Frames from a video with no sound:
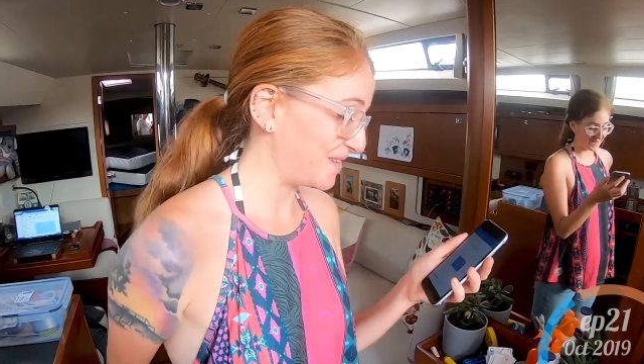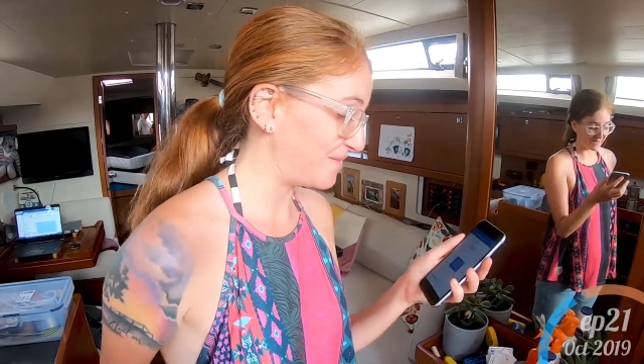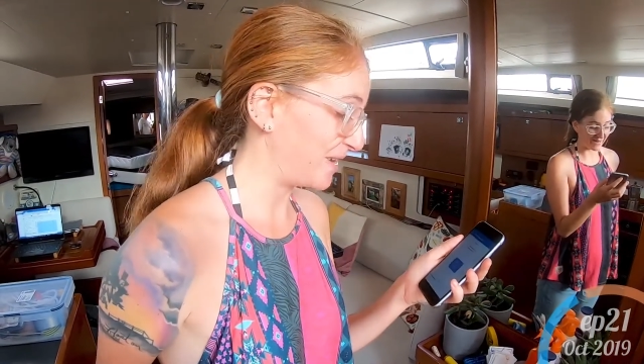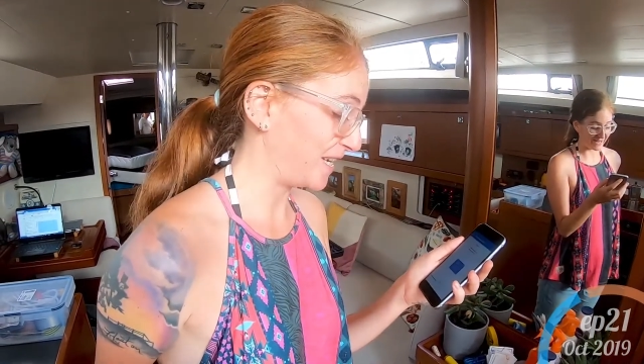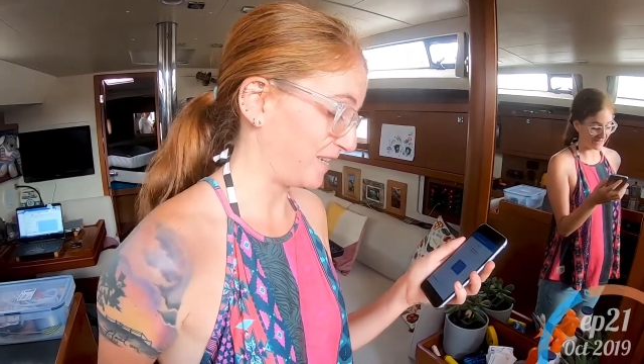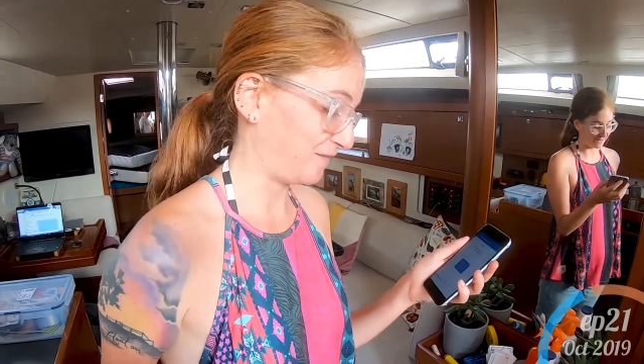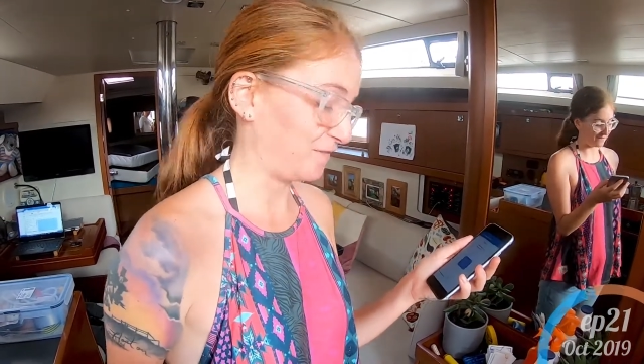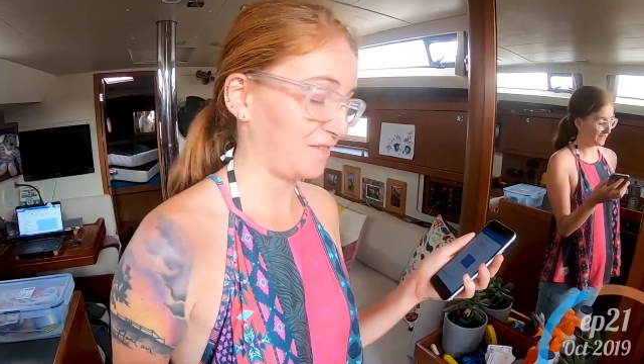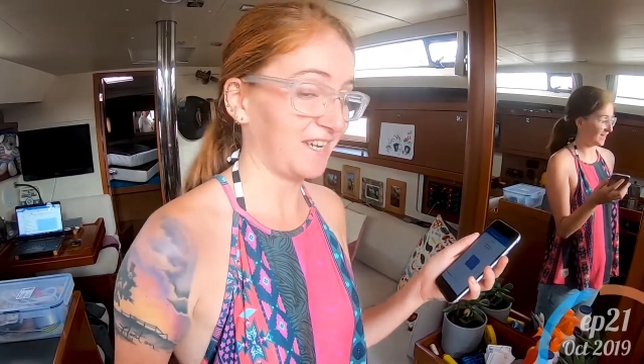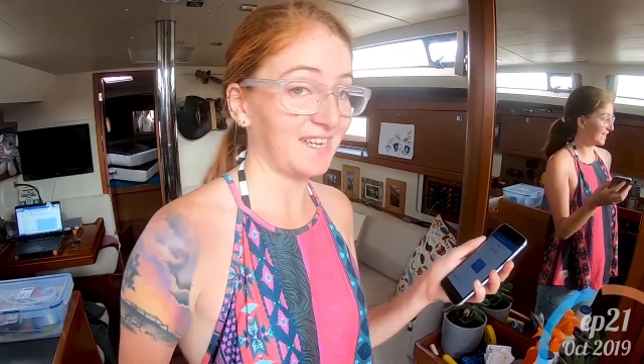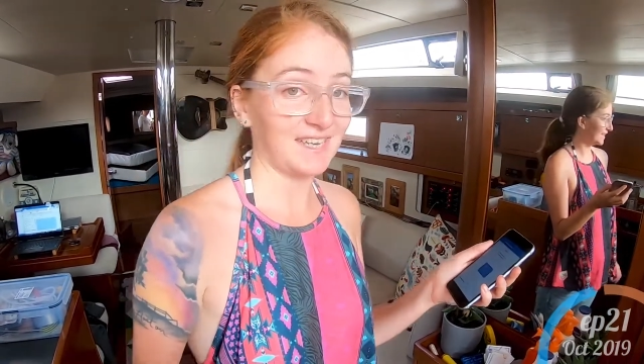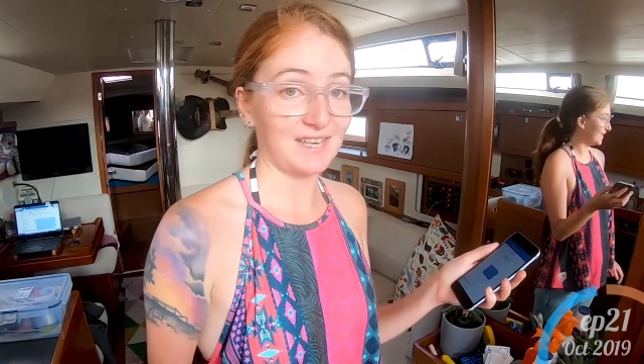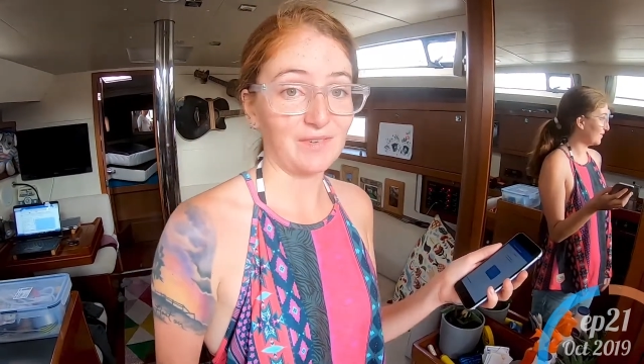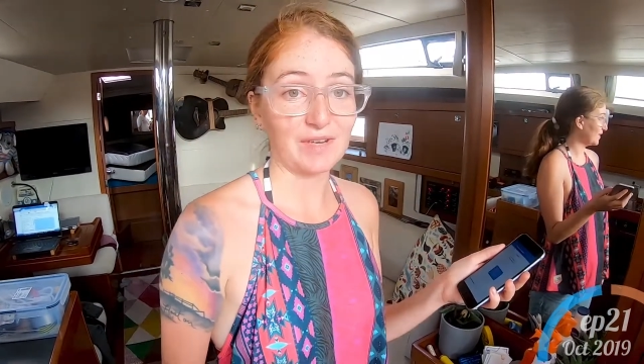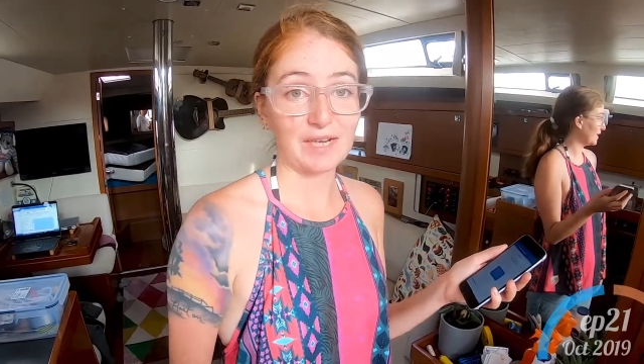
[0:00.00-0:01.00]
might have figured
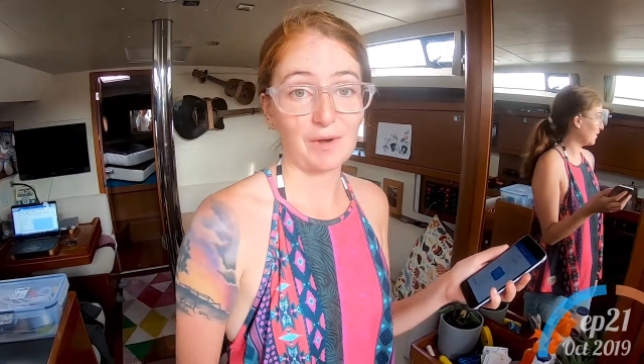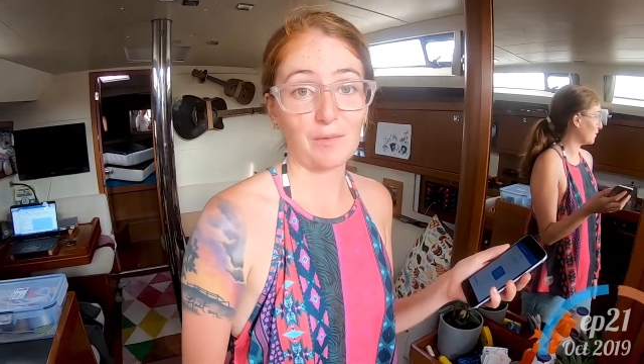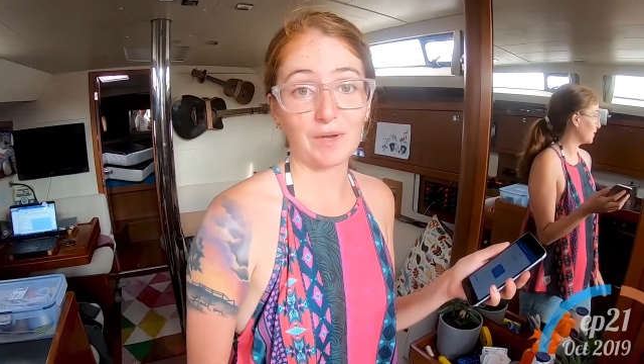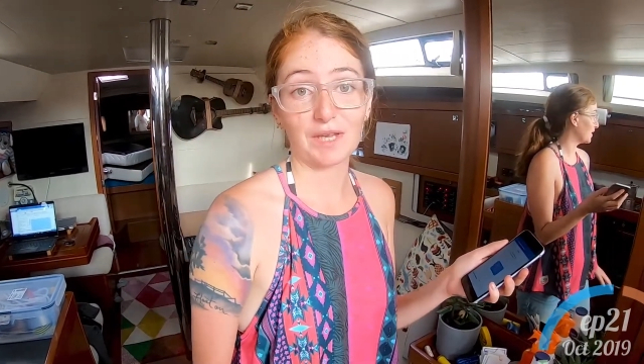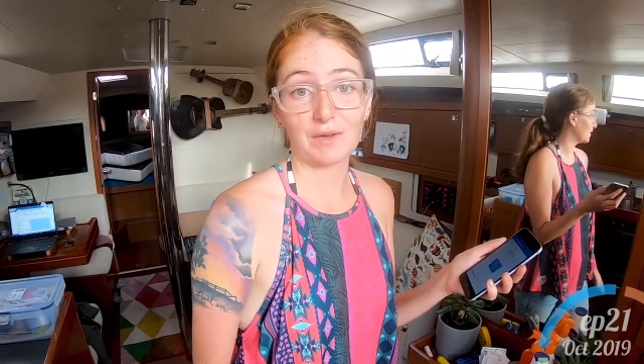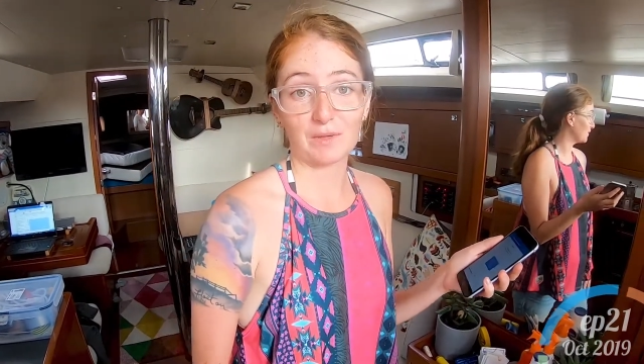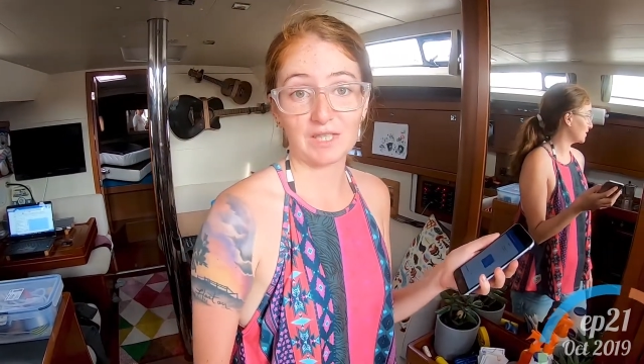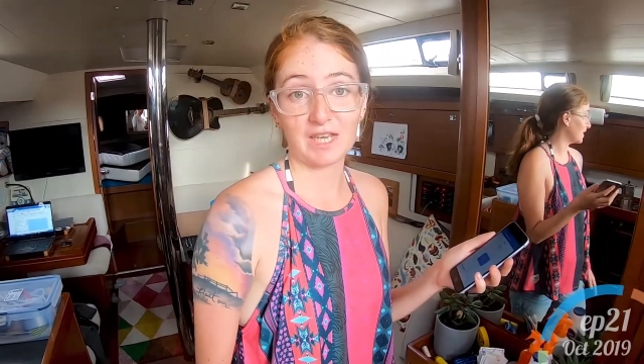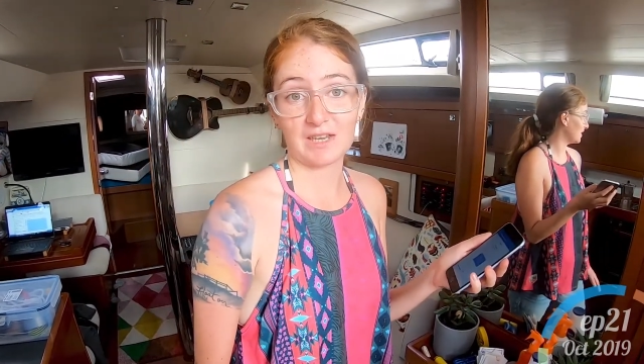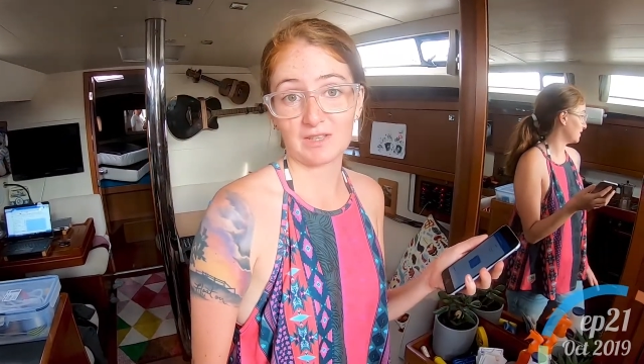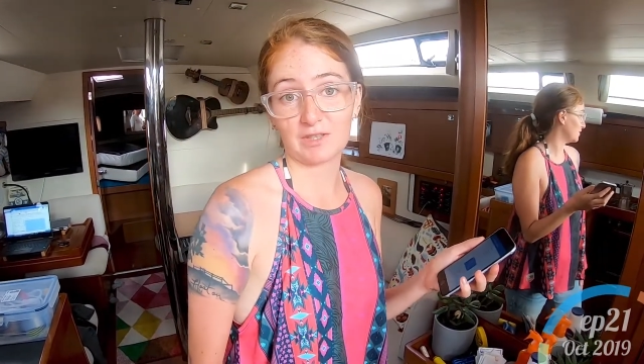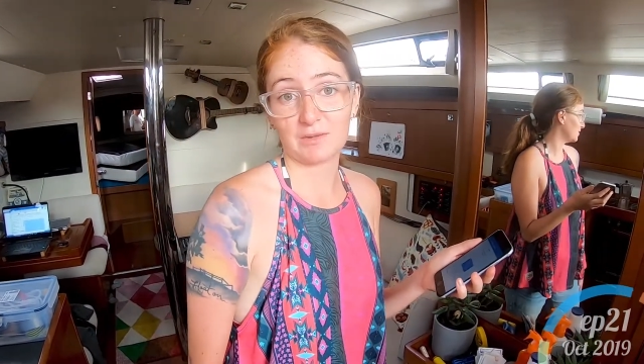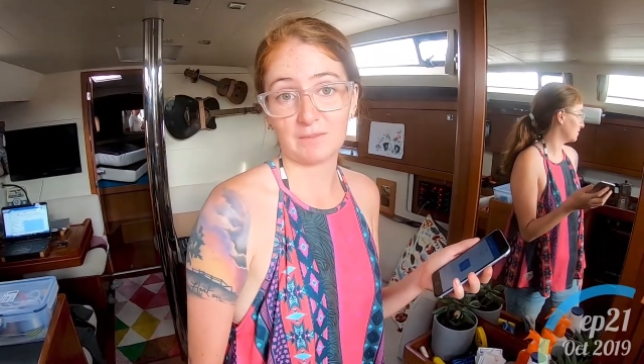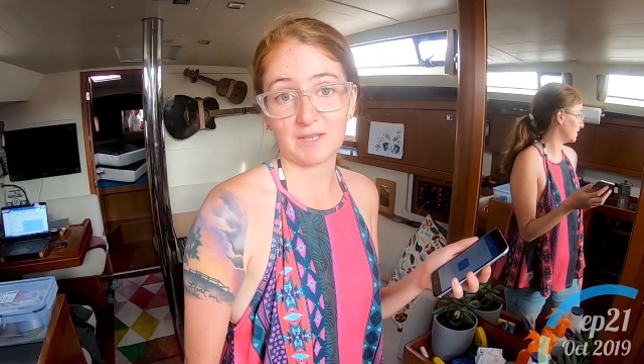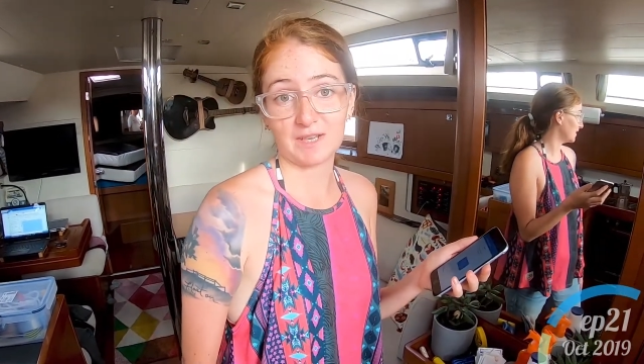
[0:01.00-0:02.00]
out how we're going to
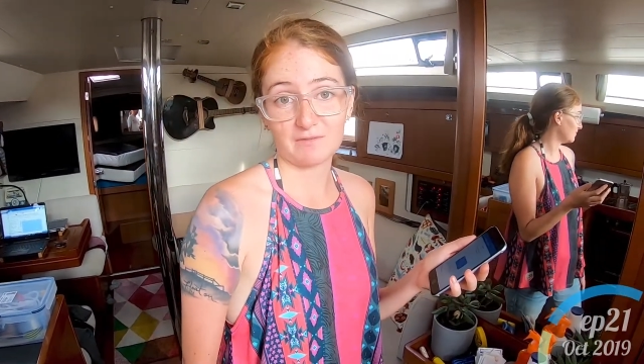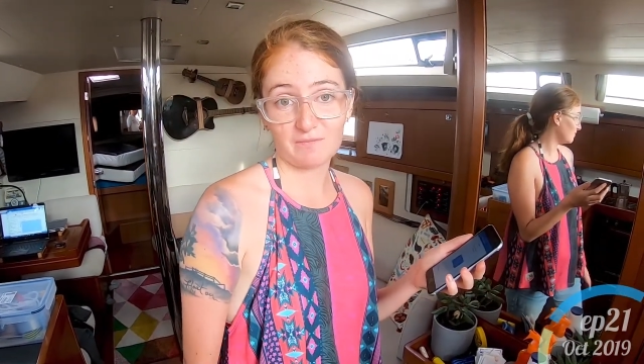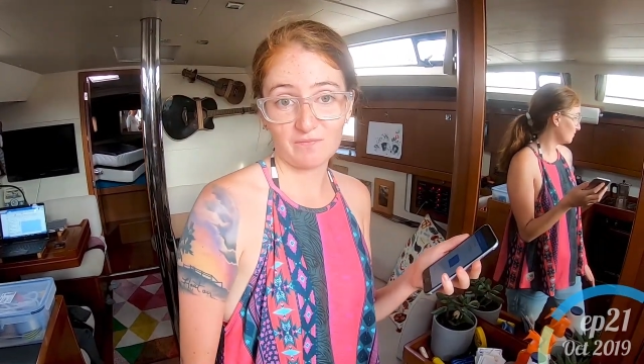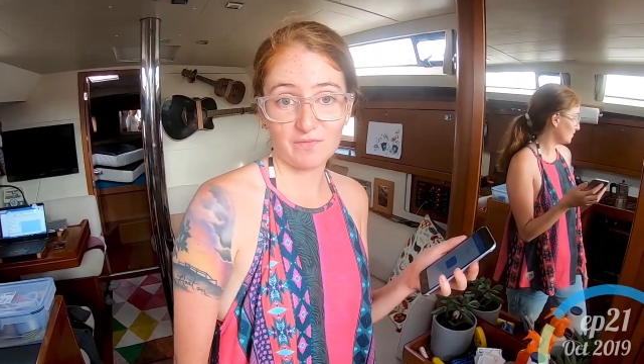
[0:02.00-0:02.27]
attach them now.